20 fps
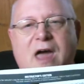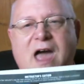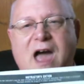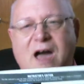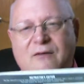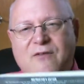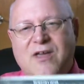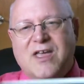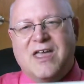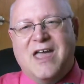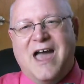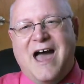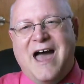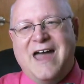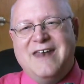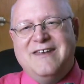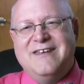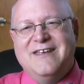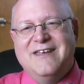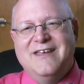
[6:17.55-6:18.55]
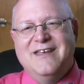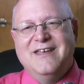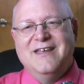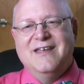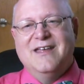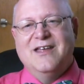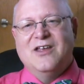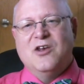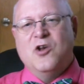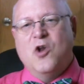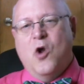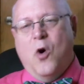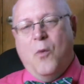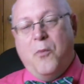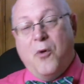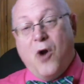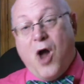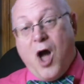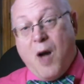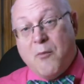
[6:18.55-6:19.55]
have it yet, no
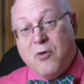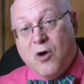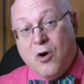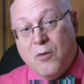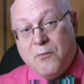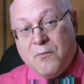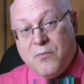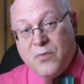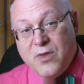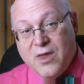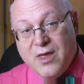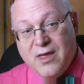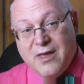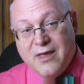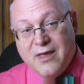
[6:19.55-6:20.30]
problem.